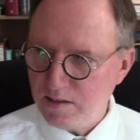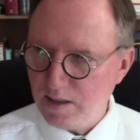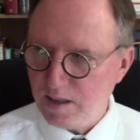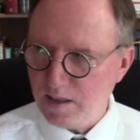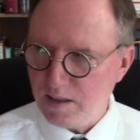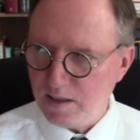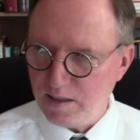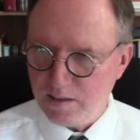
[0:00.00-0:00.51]

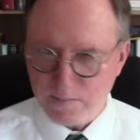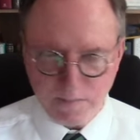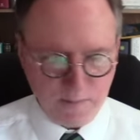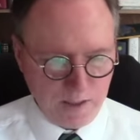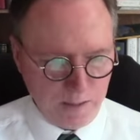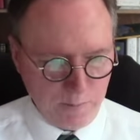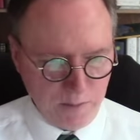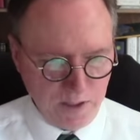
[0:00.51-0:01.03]

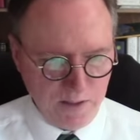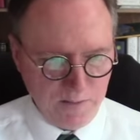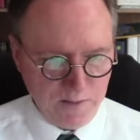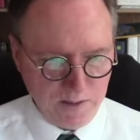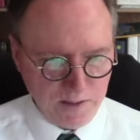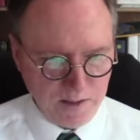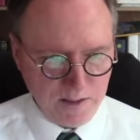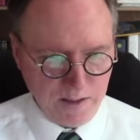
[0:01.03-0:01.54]
I
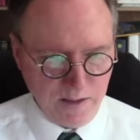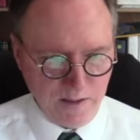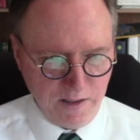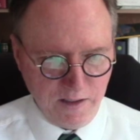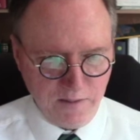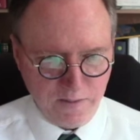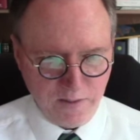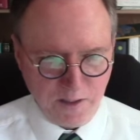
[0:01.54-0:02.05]
believe,
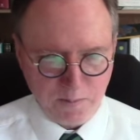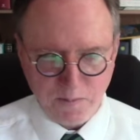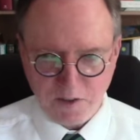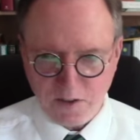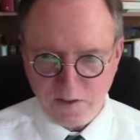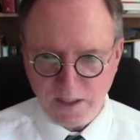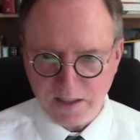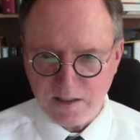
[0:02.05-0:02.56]
if I'm
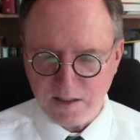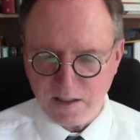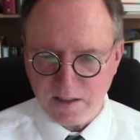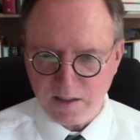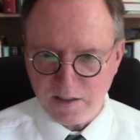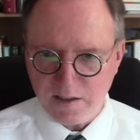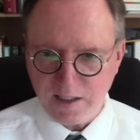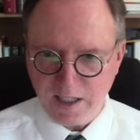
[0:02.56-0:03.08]
correct, the,
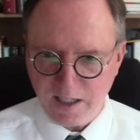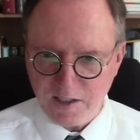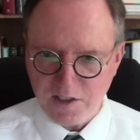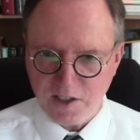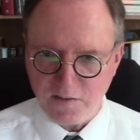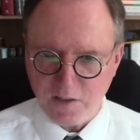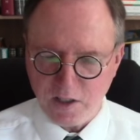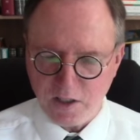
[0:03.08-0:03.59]
the
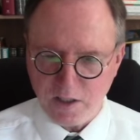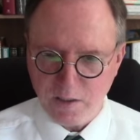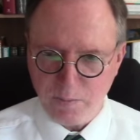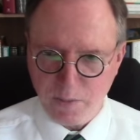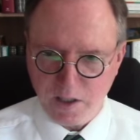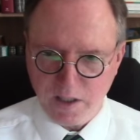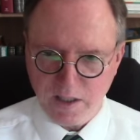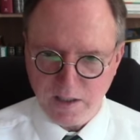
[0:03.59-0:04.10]
theology of Karl
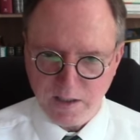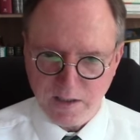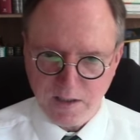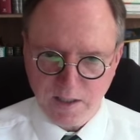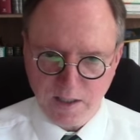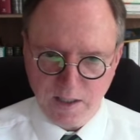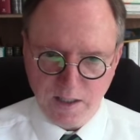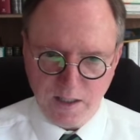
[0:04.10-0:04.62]
Barth,
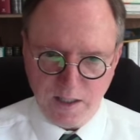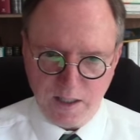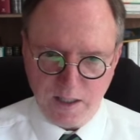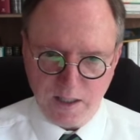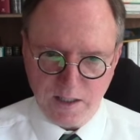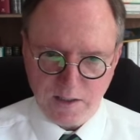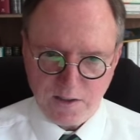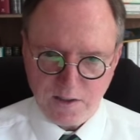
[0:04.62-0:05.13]

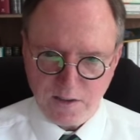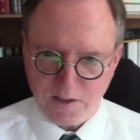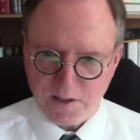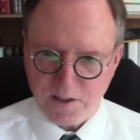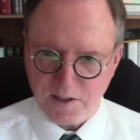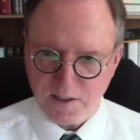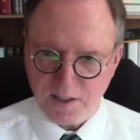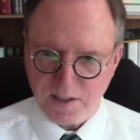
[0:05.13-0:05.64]
uh, to a
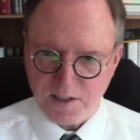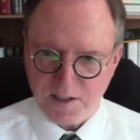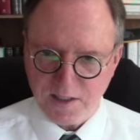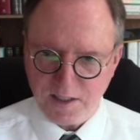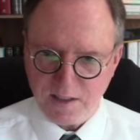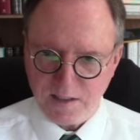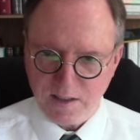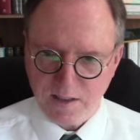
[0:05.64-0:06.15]
certain
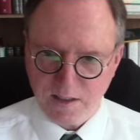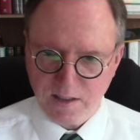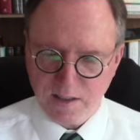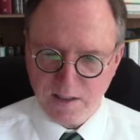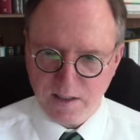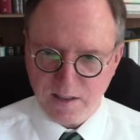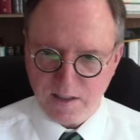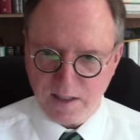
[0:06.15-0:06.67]
extent,
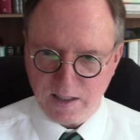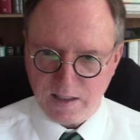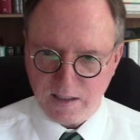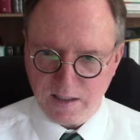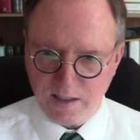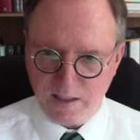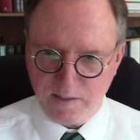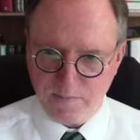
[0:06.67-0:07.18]
that
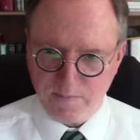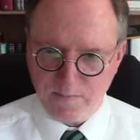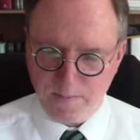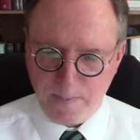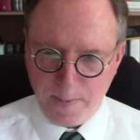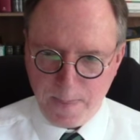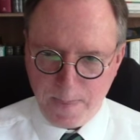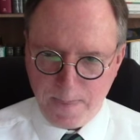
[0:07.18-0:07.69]
um,
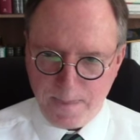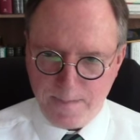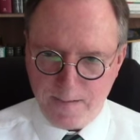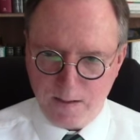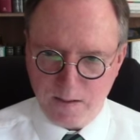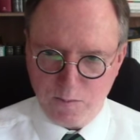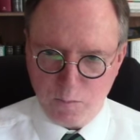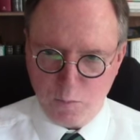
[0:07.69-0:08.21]

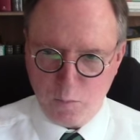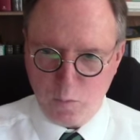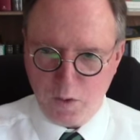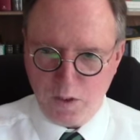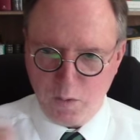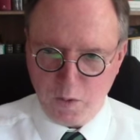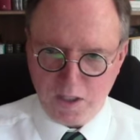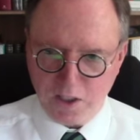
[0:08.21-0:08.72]

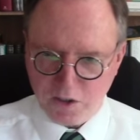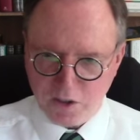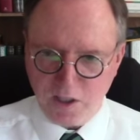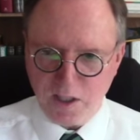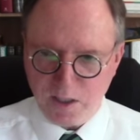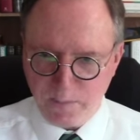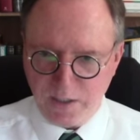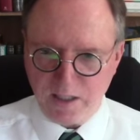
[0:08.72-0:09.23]
we, we can
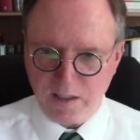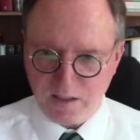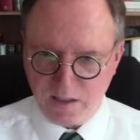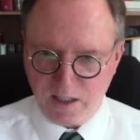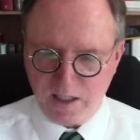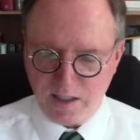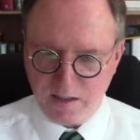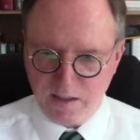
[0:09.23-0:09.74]
talk about
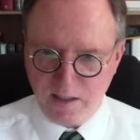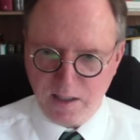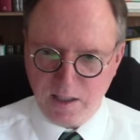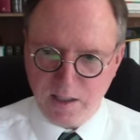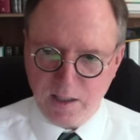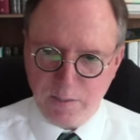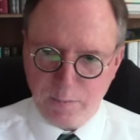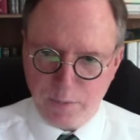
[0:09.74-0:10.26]
God,
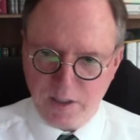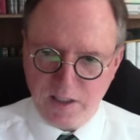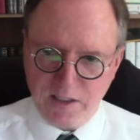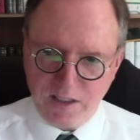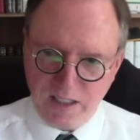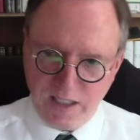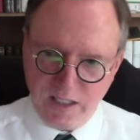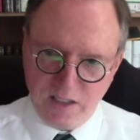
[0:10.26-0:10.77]
but in
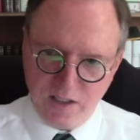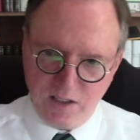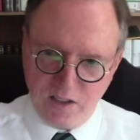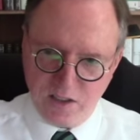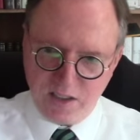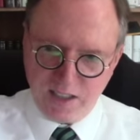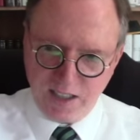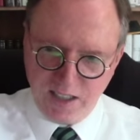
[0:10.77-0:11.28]
the end,
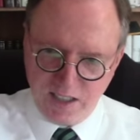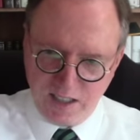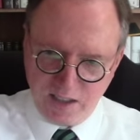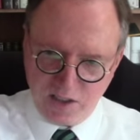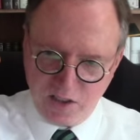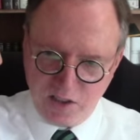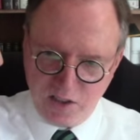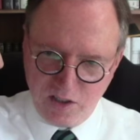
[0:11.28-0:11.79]
you
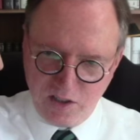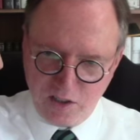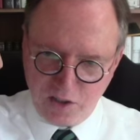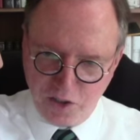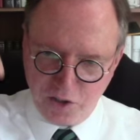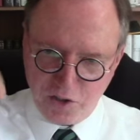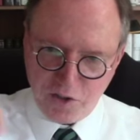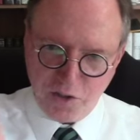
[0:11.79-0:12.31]
cannot
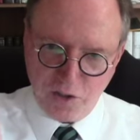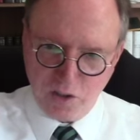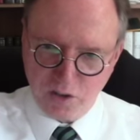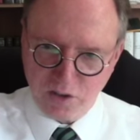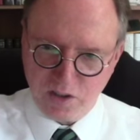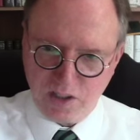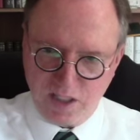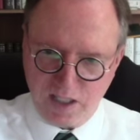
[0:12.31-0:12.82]

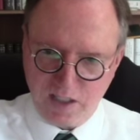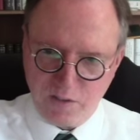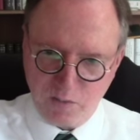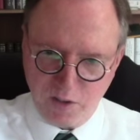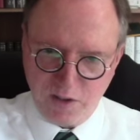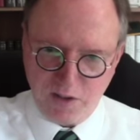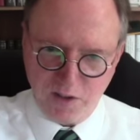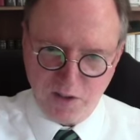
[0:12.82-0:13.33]
control God
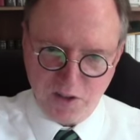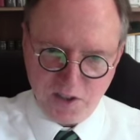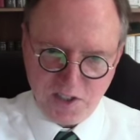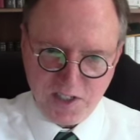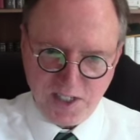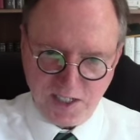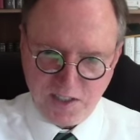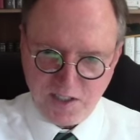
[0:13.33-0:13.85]
with your
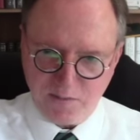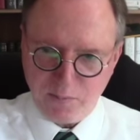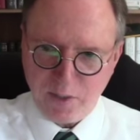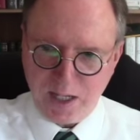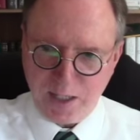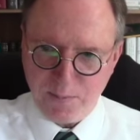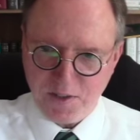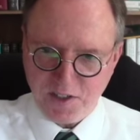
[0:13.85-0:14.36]
sets of
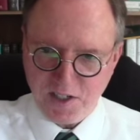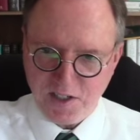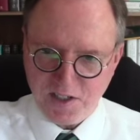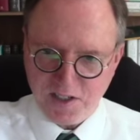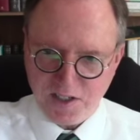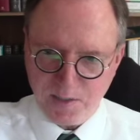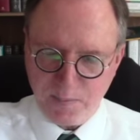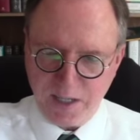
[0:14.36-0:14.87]

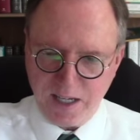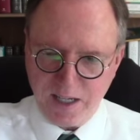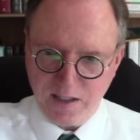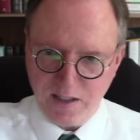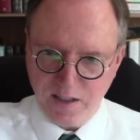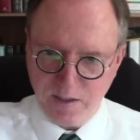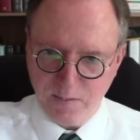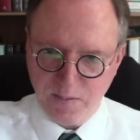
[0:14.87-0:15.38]
propositions about
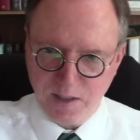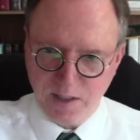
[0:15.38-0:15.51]
Him.